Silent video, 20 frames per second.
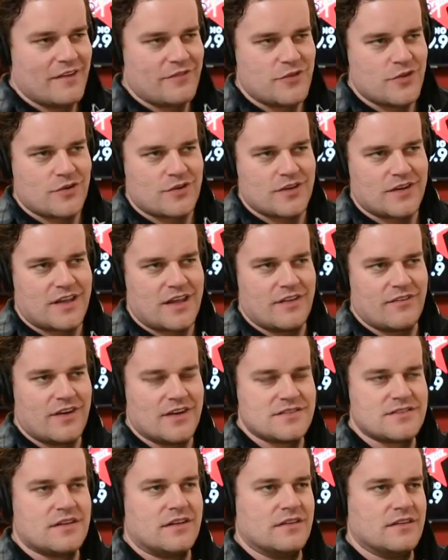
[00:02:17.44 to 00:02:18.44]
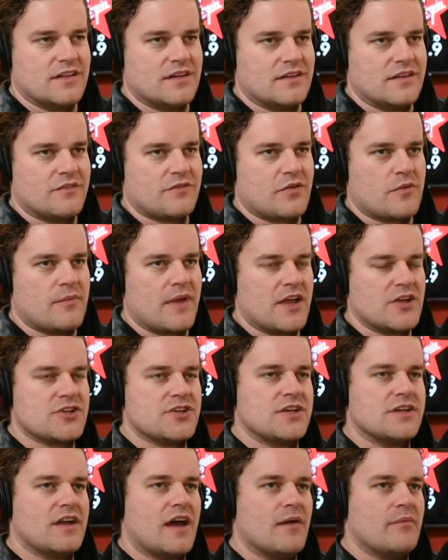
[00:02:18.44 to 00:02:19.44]
if you could give us a little
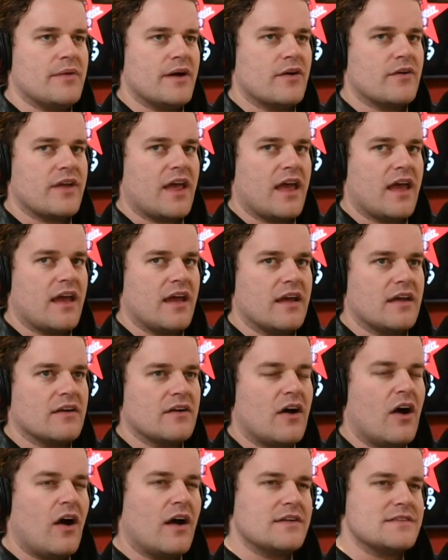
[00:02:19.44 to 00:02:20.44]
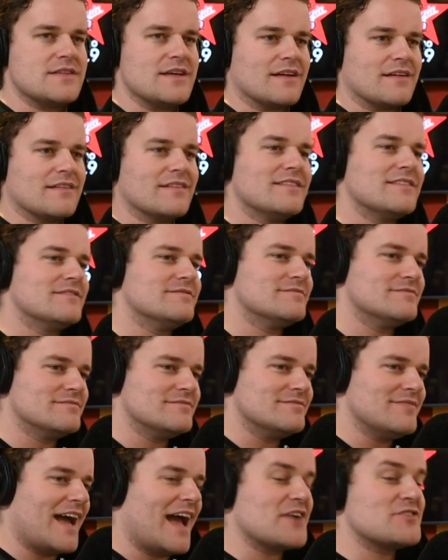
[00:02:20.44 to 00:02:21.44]
information about a haunting,
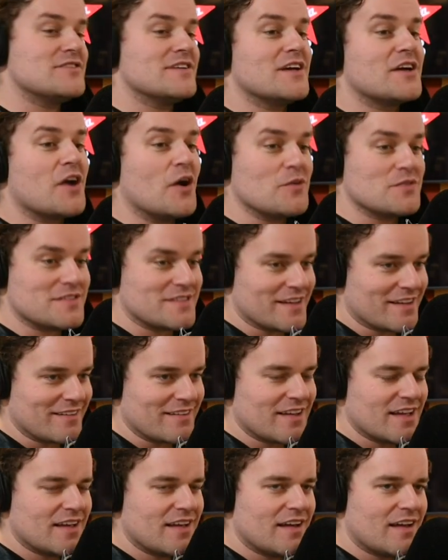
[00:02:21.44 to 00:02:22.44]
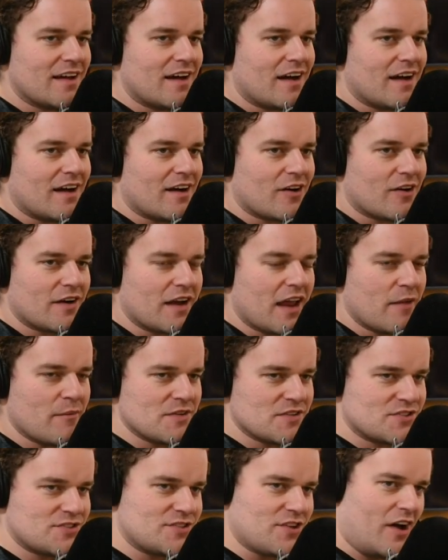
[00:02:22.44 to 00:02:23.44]
actually, a ghosting. Uh, her
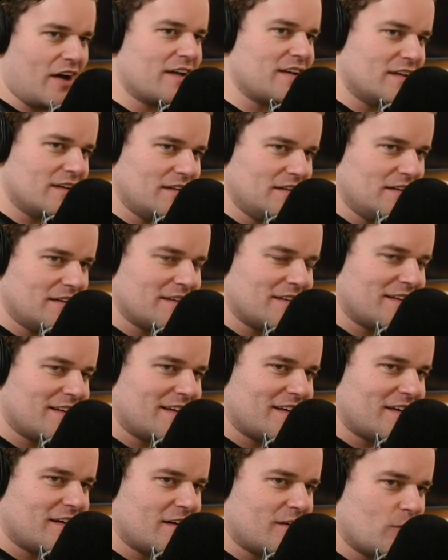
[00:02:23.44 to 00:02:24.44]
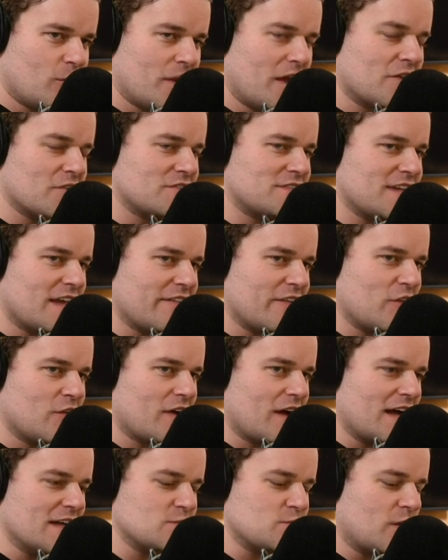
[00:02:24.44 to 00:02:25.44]
name is Sonia. We understand that you
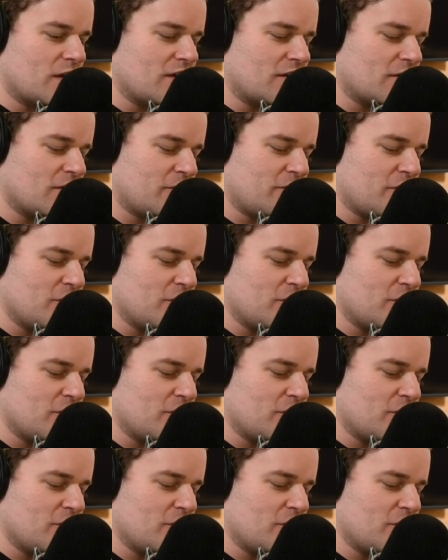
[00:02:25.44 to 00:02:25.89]
guys went on a